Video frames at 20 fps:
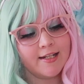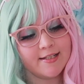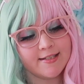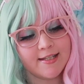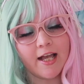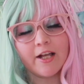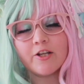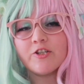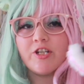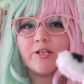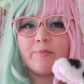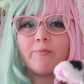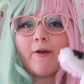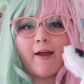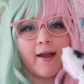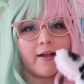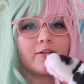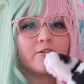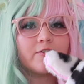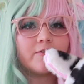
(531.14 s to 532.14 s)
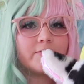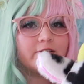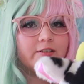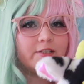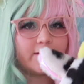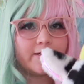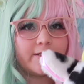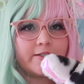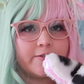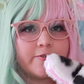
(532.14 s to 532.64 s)
is actually practical to
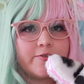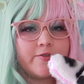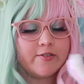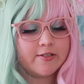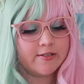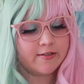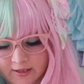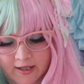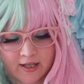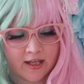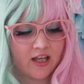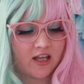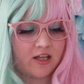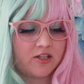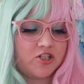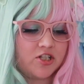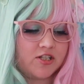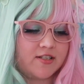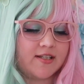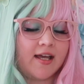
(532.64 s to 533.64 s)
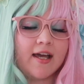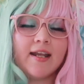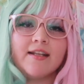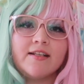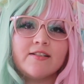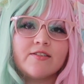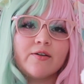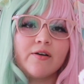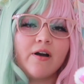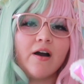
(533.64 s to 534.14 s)
use. It's just that
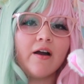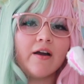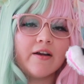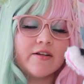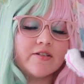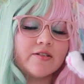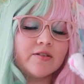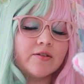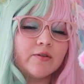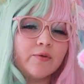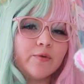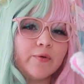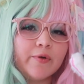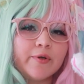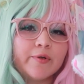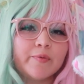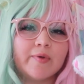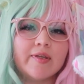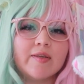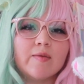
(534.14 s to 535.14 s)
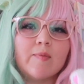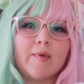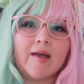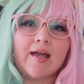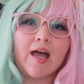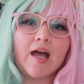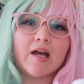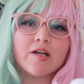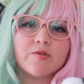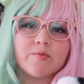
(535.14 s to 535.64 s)
it's hard to afford with my
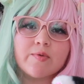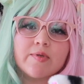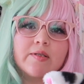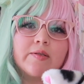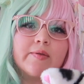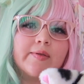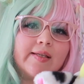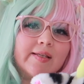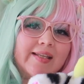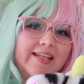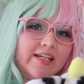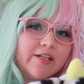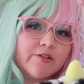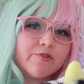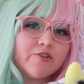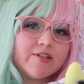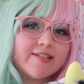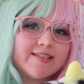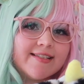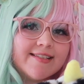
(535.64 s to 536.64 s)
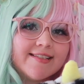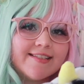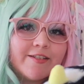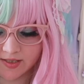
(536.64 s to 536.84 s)
actual Lolita dresses.